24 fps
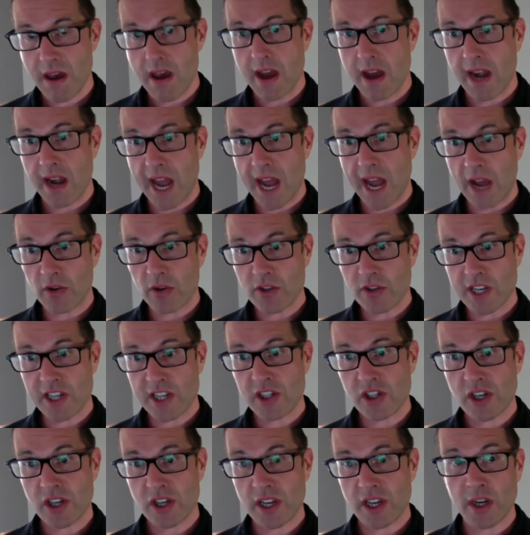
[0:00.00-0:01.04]
and how
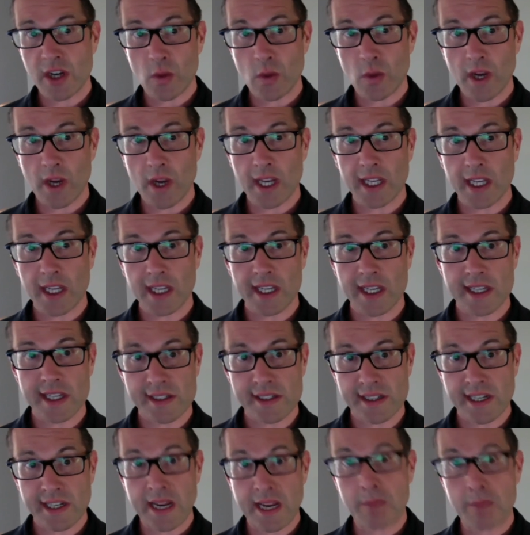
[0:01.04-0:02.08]
gesture, in a way, is
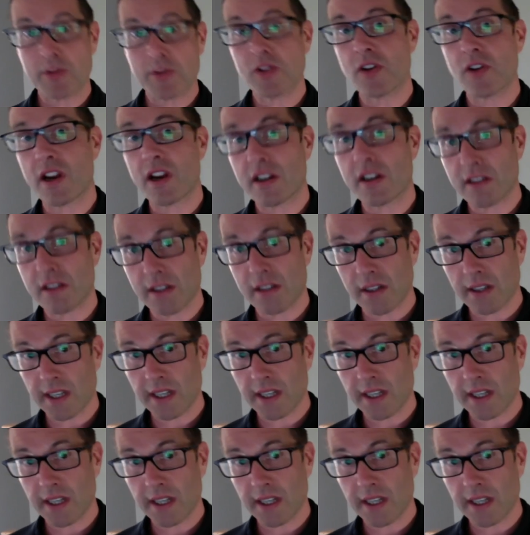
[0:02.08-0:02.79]
an abstraction.